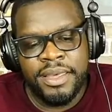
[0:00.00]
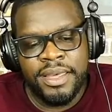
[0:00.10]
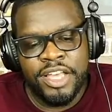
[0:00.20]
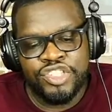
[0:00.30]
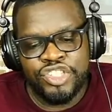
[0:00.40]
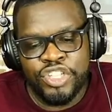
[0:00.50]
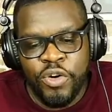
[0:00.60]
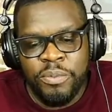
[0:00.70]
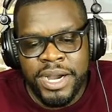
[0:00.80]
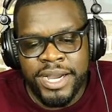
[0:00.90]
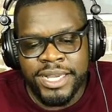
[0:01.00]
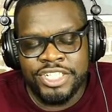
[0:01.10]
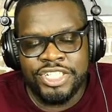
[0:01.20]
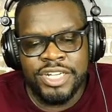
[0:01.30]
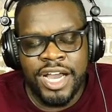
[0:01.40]
so
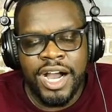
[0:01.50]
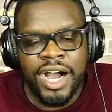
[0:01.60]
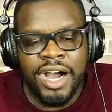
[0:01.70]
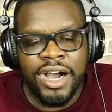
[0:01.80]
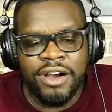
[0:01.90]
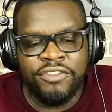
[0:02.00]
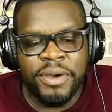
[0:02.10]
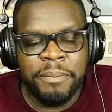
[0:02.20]
much of